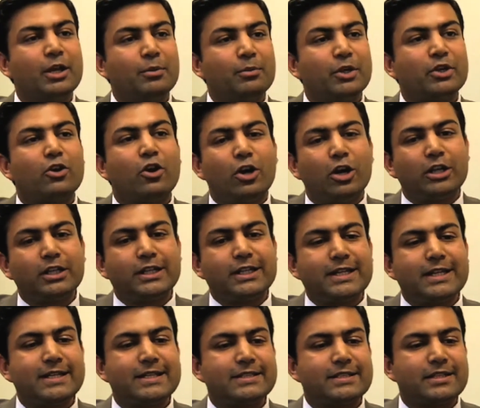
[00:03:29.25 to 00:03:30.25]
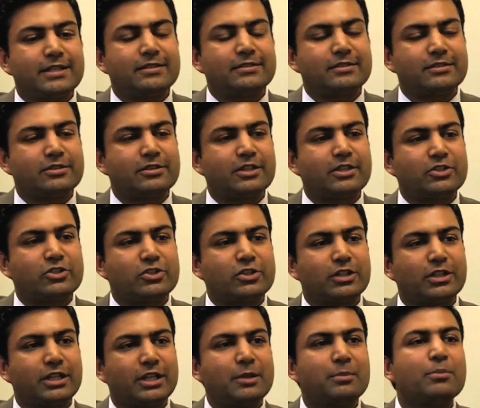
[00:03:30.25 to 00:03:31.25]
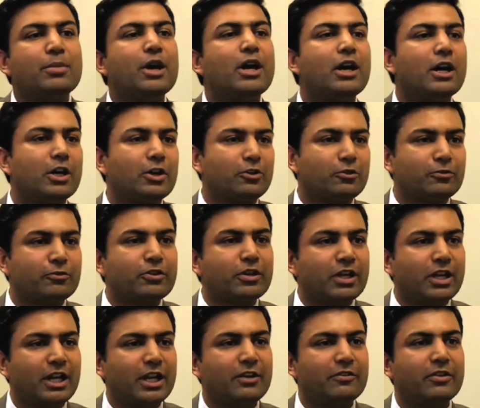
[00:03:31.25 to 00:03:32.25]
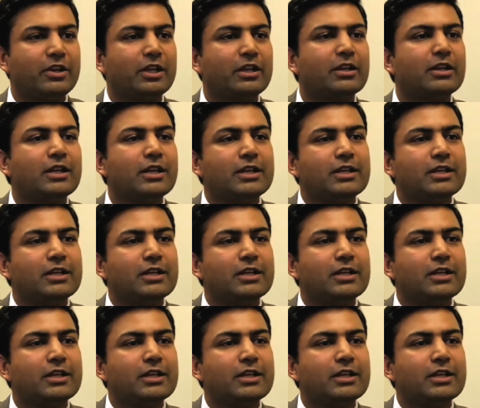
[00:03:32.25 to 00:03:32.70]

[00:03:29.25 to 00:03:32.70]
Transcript: But all it is essentially part of craving,